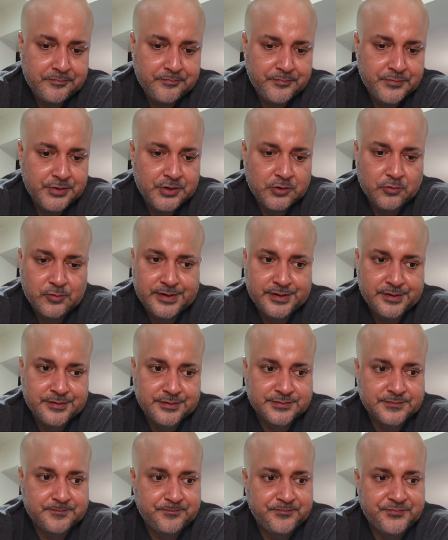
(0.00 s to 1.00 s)
you know, whether
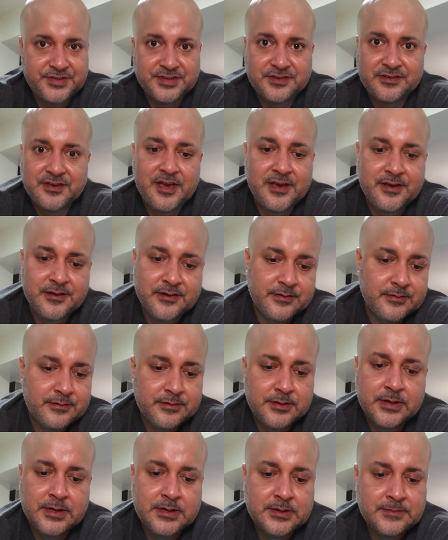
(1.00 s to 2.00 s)
it's Decatur,
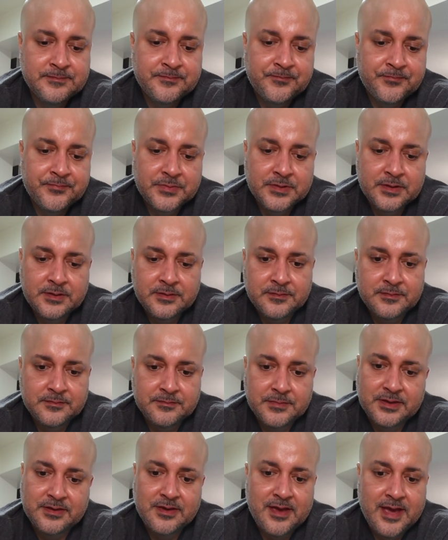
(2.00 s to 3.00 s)

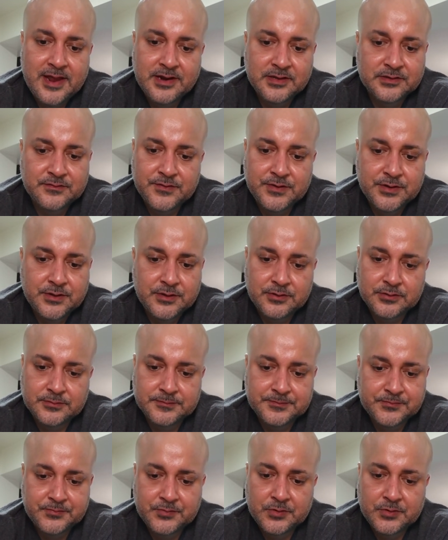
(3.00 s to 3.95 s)
Mechanicsville,